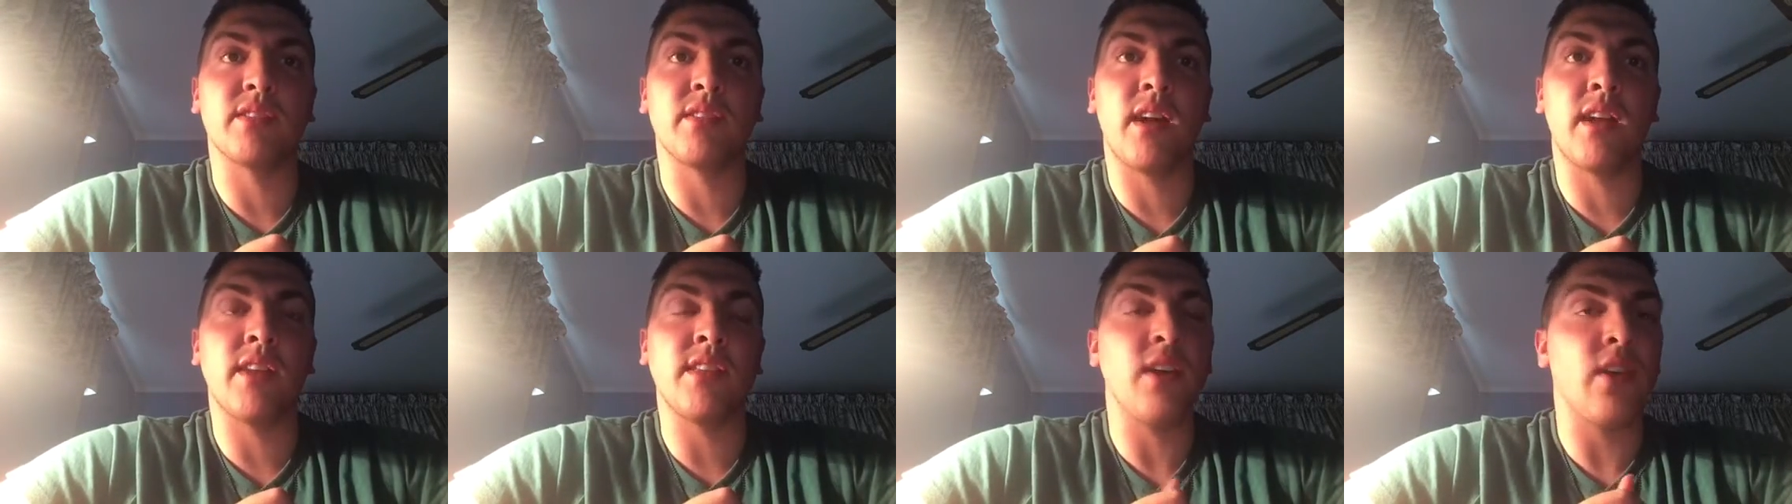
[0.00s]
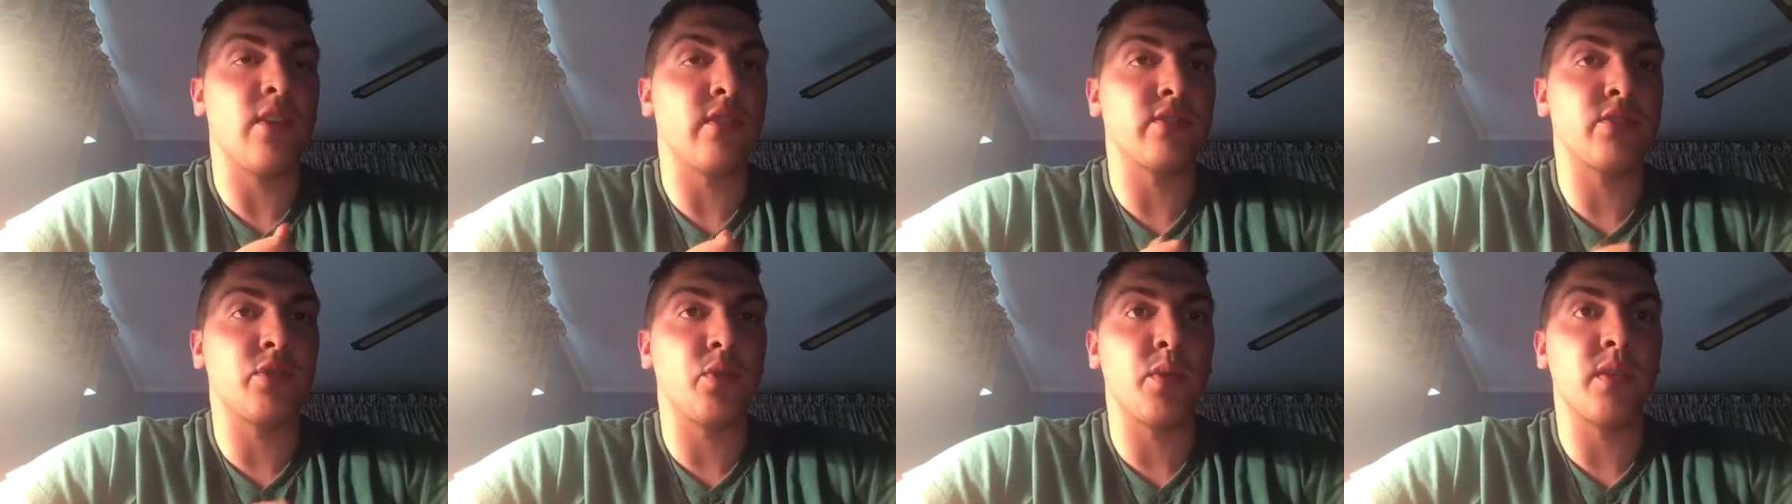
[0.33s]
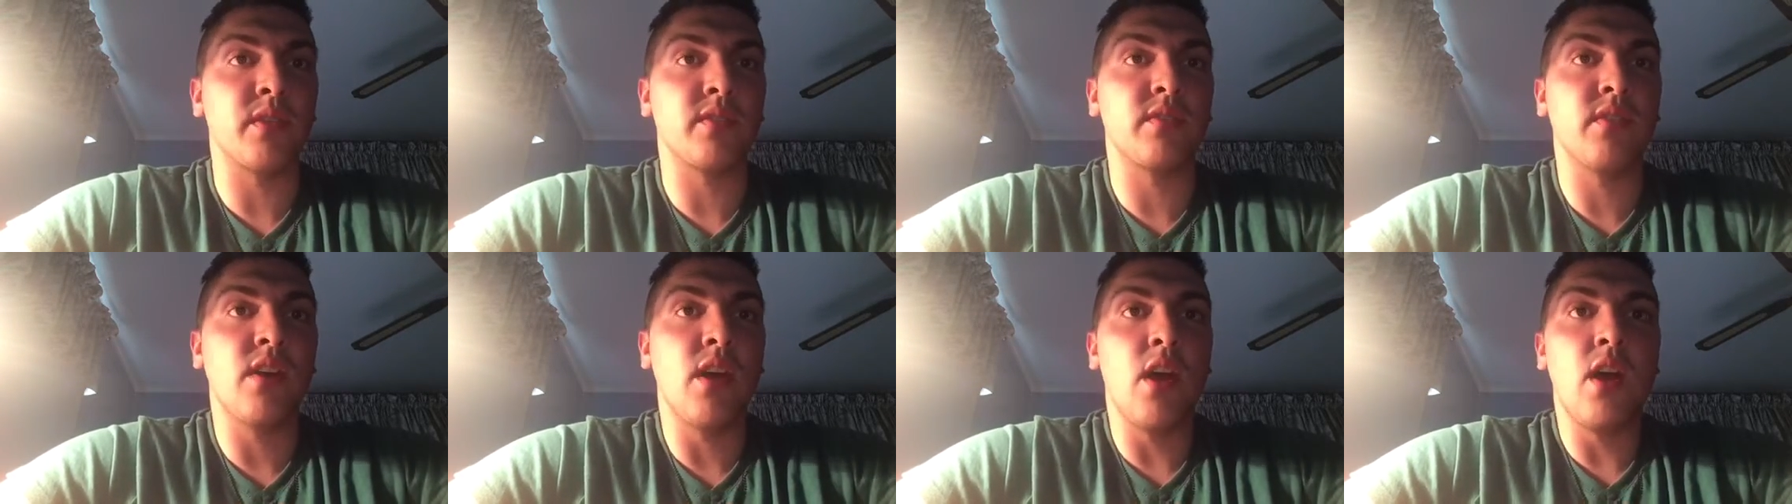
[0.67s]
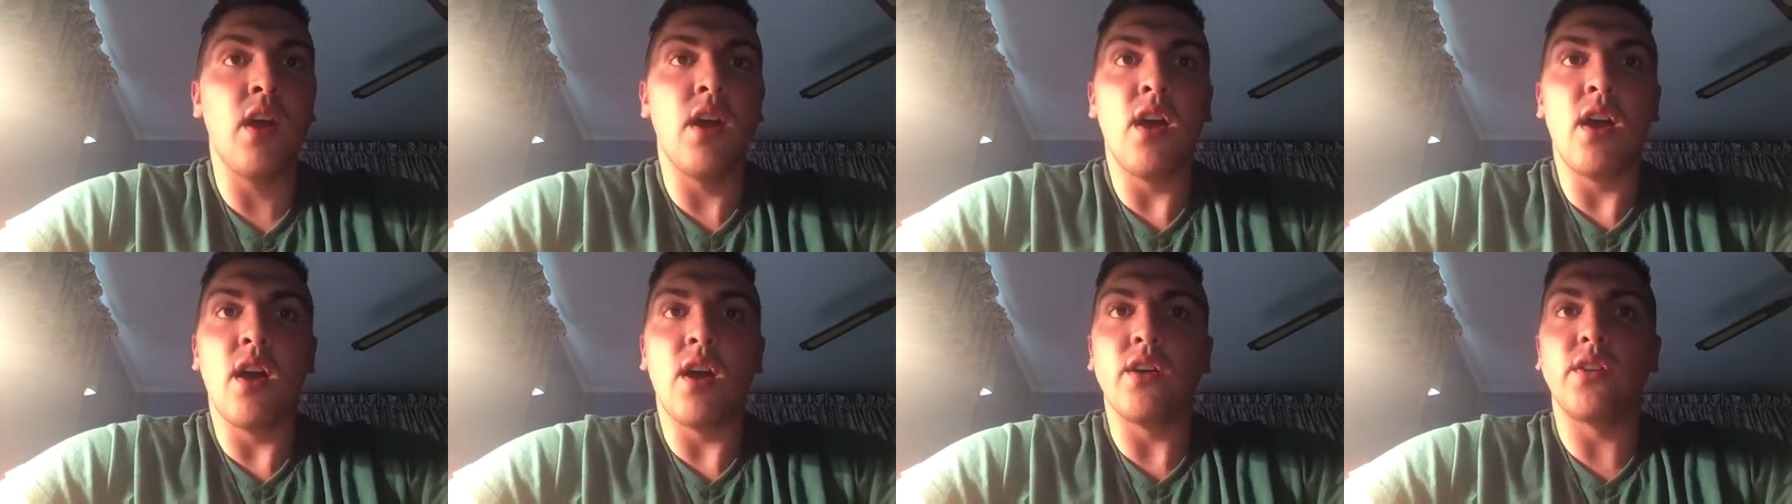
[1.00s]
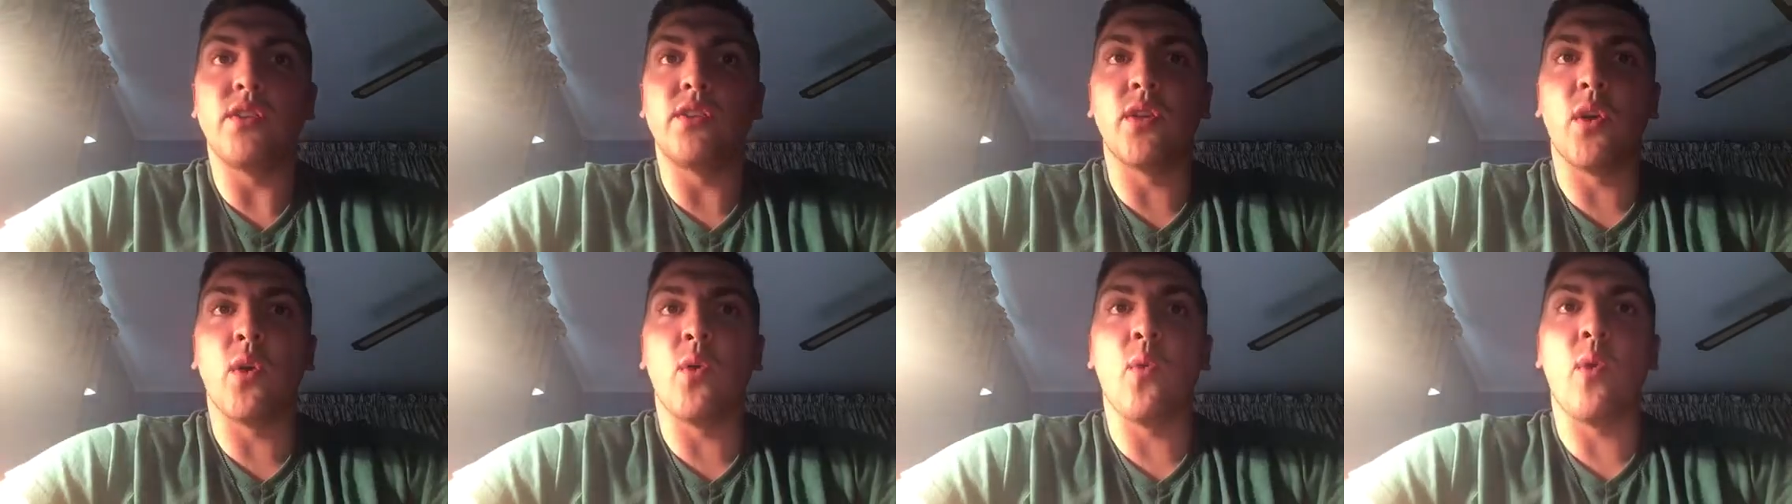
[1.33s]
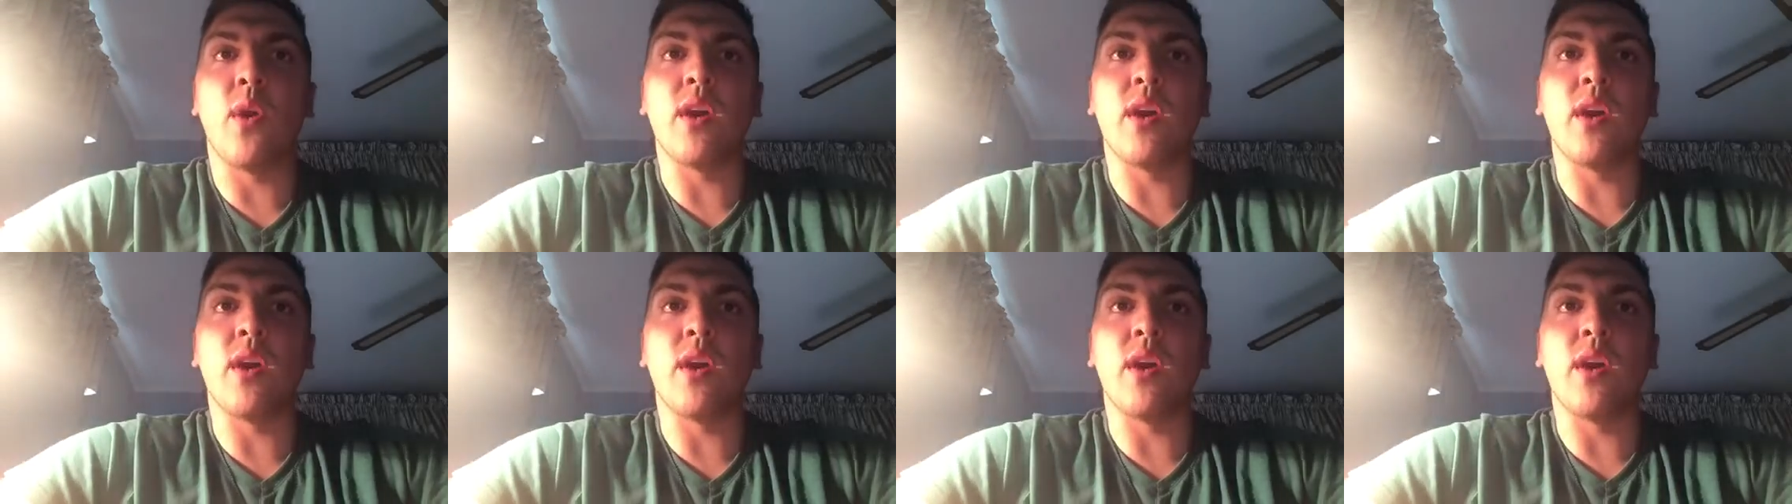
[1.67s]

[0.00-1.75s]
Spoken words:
A lot of the other students don't